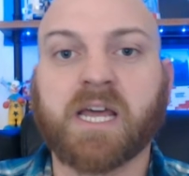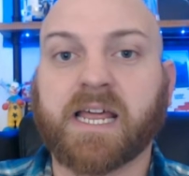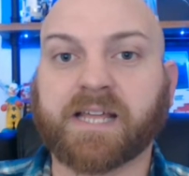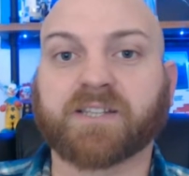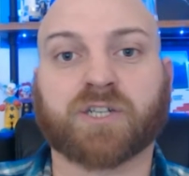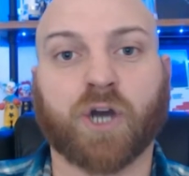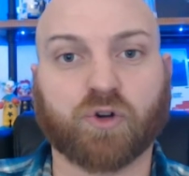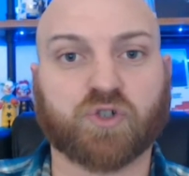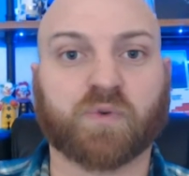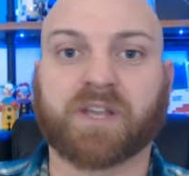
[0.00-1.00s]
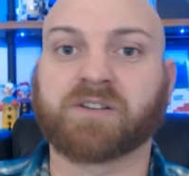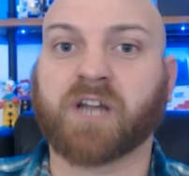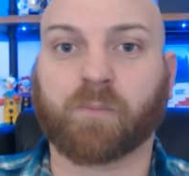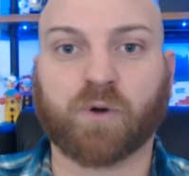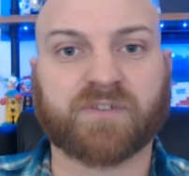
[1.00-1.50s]
He has coached with a
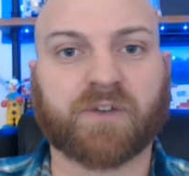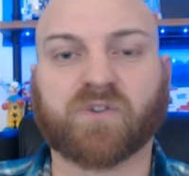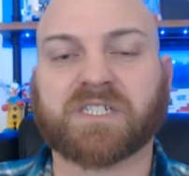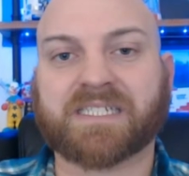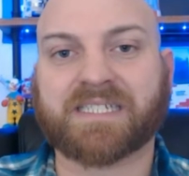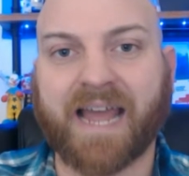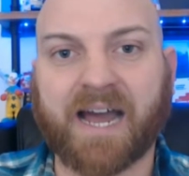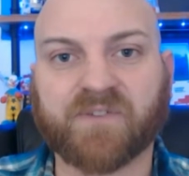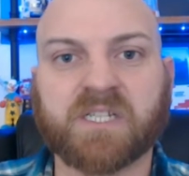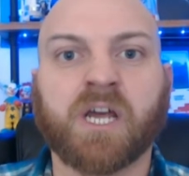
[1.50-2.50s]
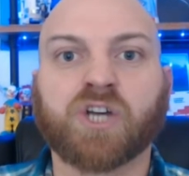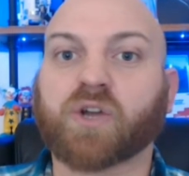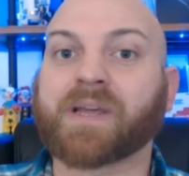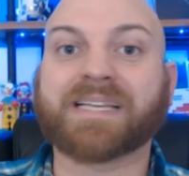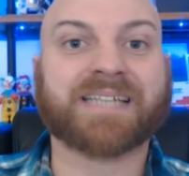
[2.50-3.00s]
number of different staffs.
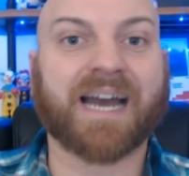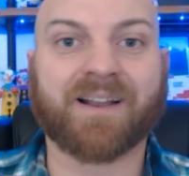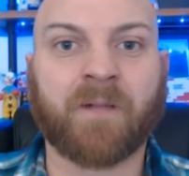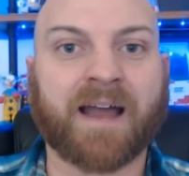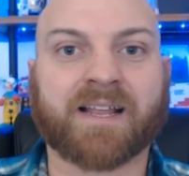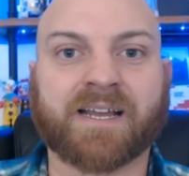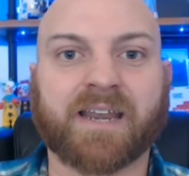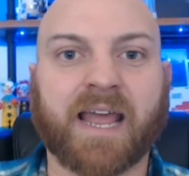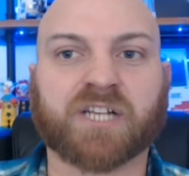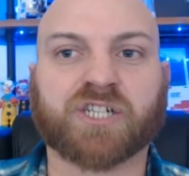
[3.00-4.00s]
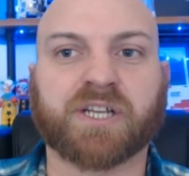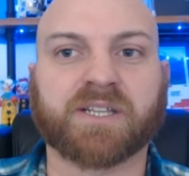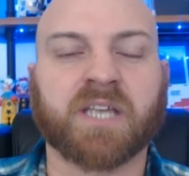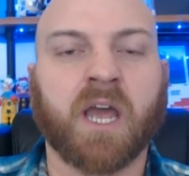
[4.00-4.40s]
So he's got a lot of connections.